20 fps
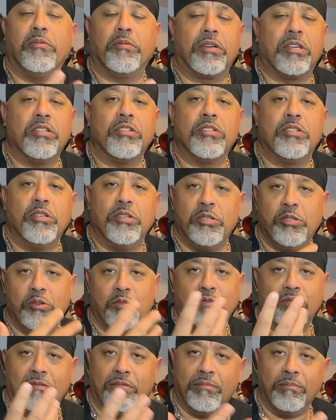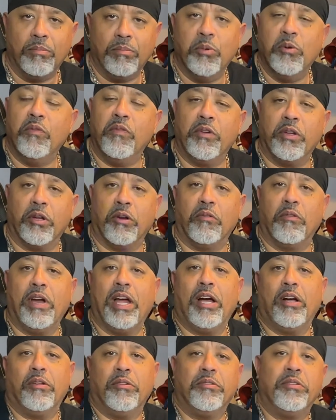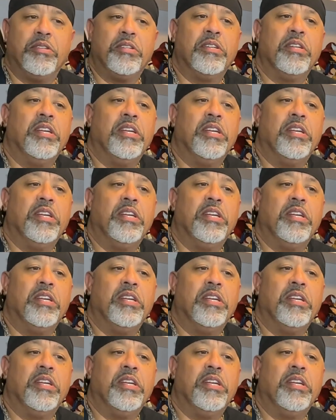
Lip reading: continue moving around